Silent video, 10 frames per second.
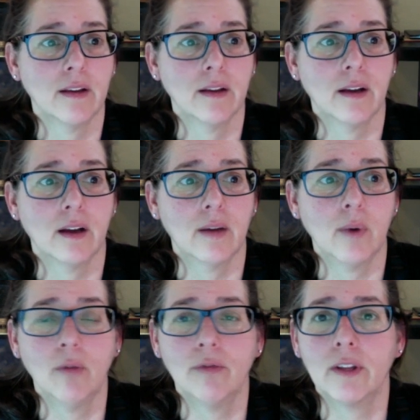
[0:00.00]

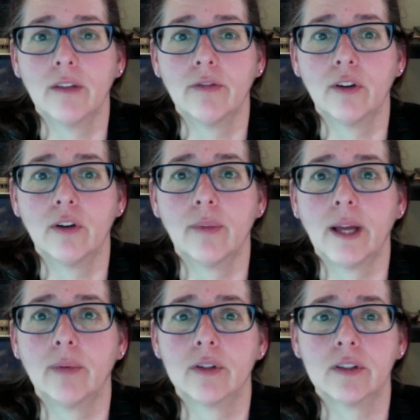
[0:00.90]
Hopefully, if you're a bad
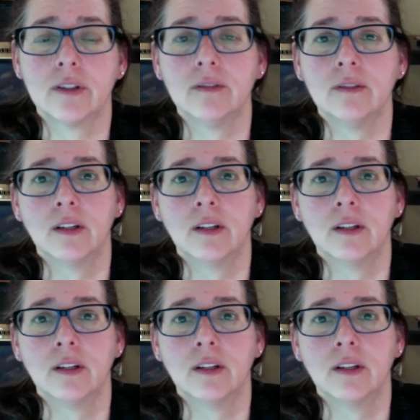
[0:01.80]
person,